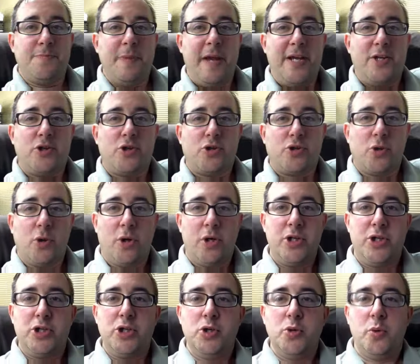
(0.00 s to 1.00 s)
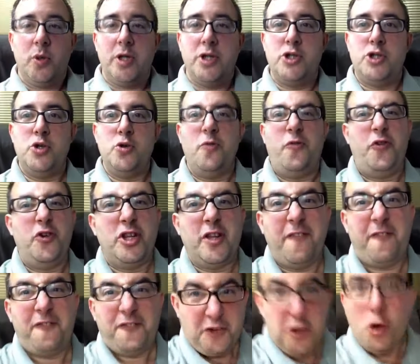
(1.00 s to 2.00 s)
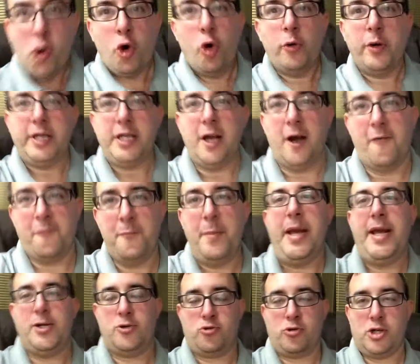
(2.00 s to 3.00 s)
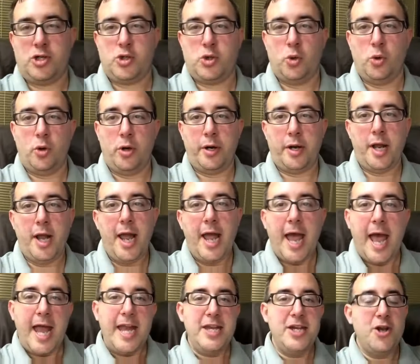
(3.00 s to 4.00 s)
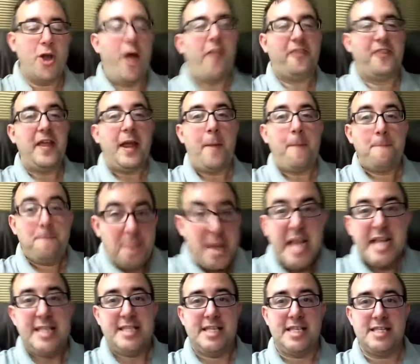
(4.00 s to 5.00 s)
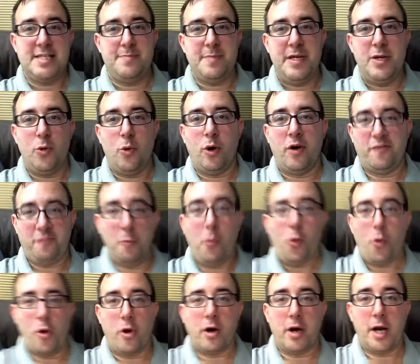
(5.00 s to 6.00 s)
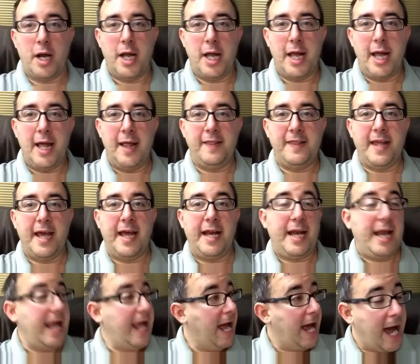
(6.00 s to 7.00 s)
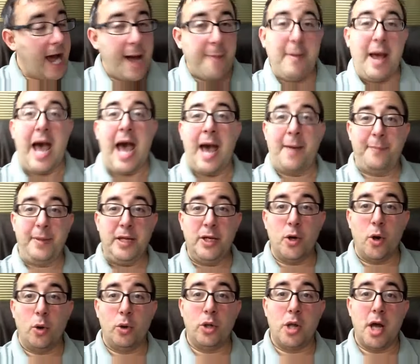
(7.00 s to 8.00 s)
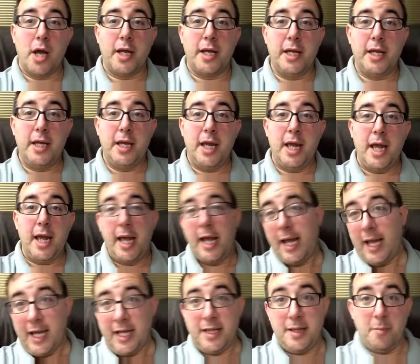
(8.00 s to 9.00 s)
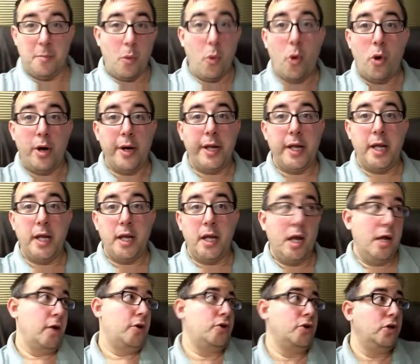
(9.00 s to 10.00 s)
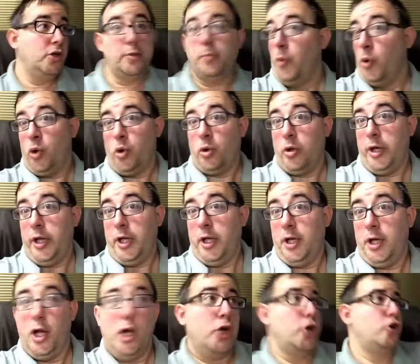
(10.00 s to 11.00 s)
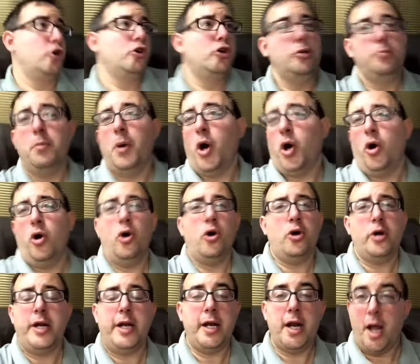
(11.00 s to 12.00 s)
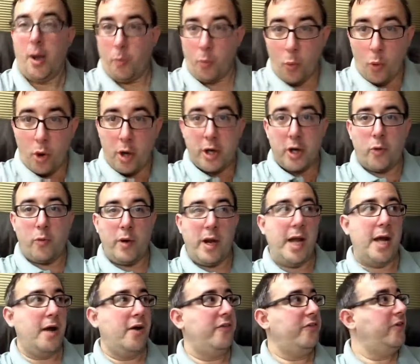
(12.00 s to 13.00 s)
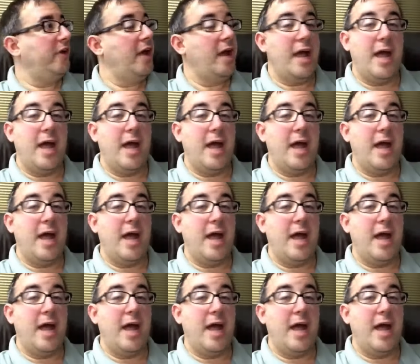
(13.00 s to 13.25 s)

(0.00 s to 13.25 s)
Matrix Lord 212 for the fury of Matrix Lord. And nothing pisses me off more than I'm happy go lucky in the morning. Good morning, good morning. I'm walking around.